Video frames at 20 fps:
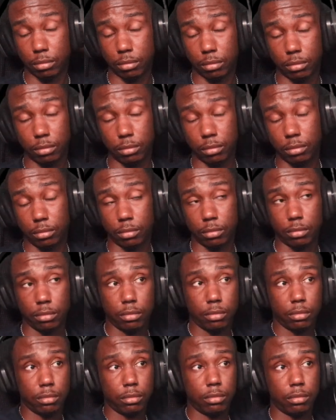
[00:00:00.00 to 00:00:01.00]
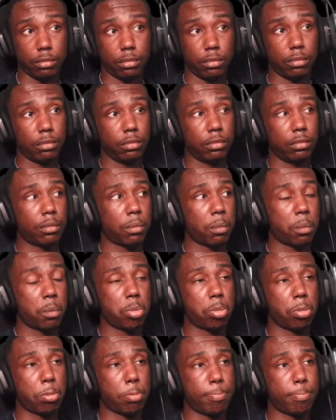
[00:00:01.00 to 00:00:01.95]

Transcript: Nothing is said.